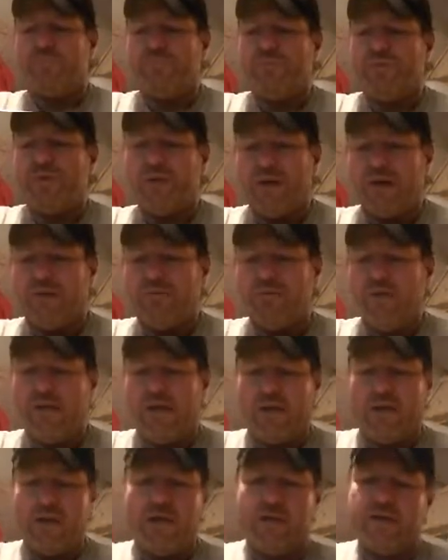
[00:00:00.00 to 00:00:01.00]
put
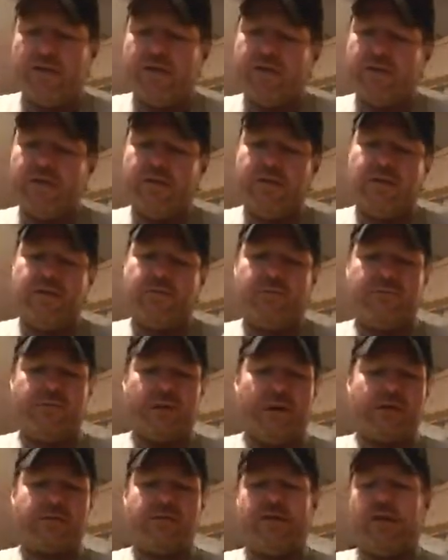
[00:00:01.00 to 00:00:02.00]
everything
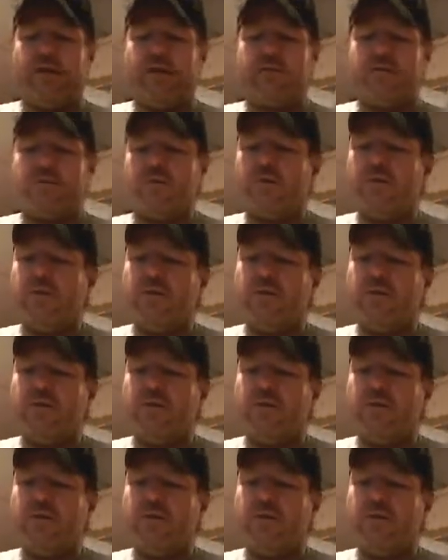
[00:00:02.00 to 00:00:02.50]
back together.